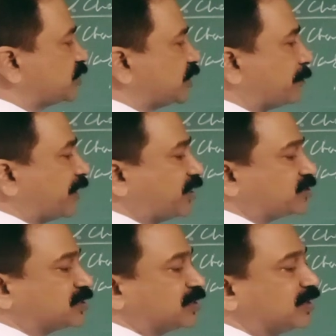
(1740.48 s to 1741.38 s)
the demand
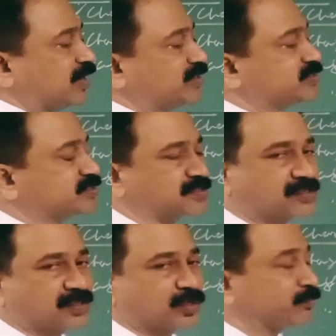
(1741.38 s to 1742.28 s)
is
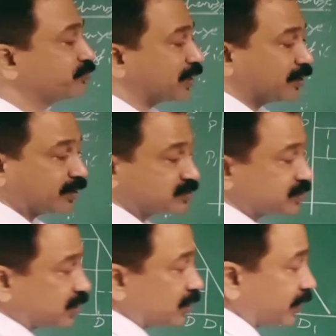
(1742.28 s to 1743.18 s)
less. Here
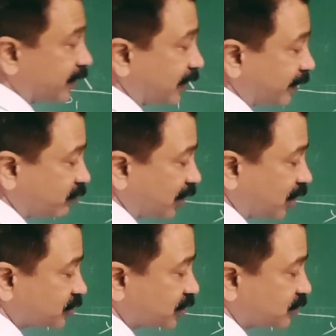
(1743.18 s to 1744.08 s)
see, relatively
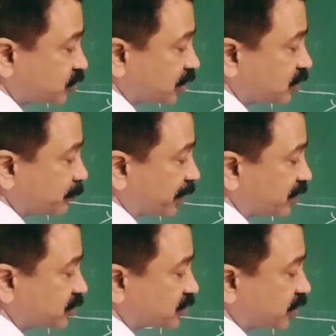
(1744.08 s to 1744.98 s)
elastic, change in the
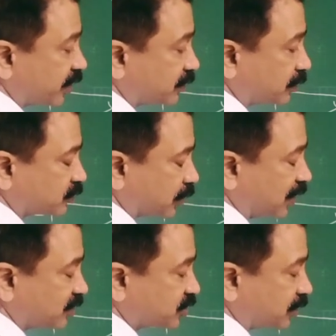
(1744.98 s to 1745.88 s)
price is greater, so
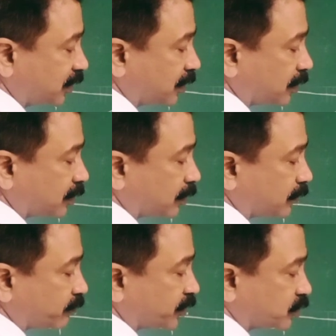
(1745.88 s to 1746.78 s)
lesser.
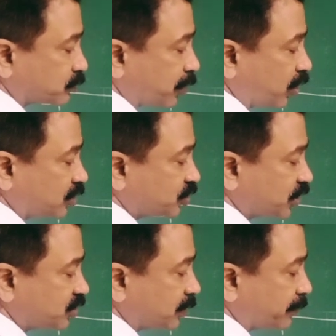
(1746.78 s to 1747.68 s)
Small
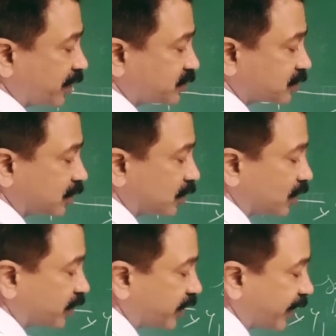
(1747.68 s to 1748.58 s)
change in the price
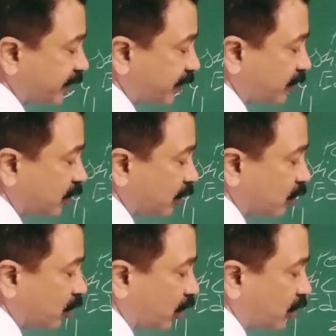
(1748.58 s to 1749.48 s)
created
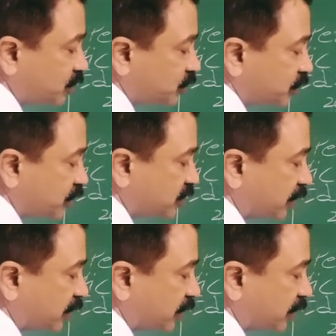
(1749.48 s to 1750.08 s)
large change in the